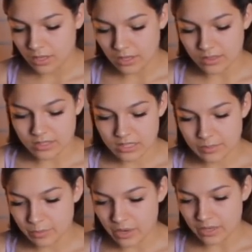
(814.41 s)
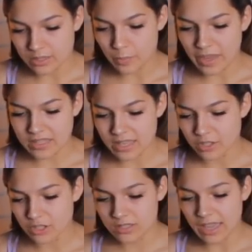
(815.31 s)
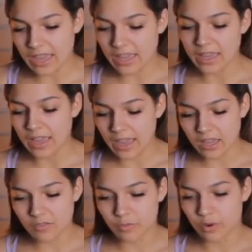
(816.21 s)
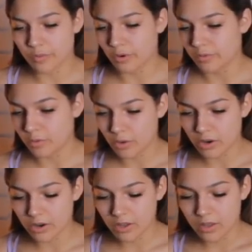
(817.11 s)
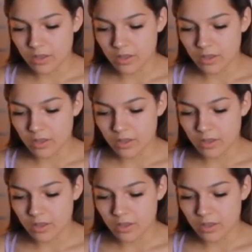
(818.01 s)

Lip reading: in this spread. So pay attention to 888, 444.